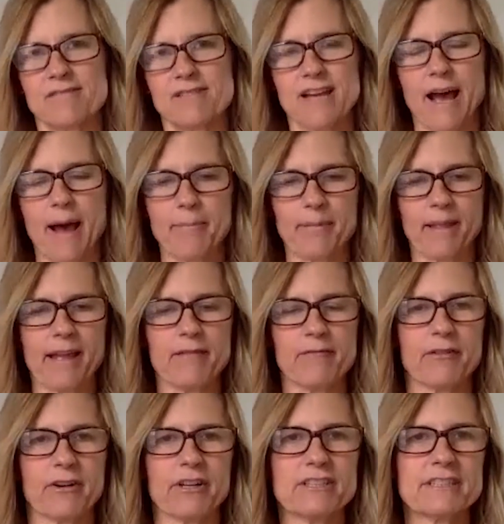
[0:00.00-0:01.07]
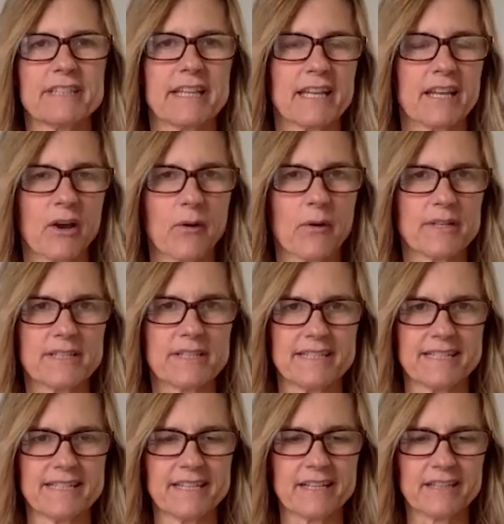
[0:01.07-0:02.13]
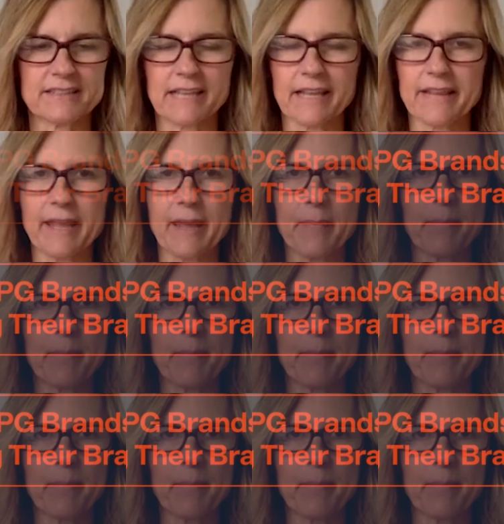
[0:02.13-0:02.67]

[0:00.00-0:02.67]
top line first and then go into details on them.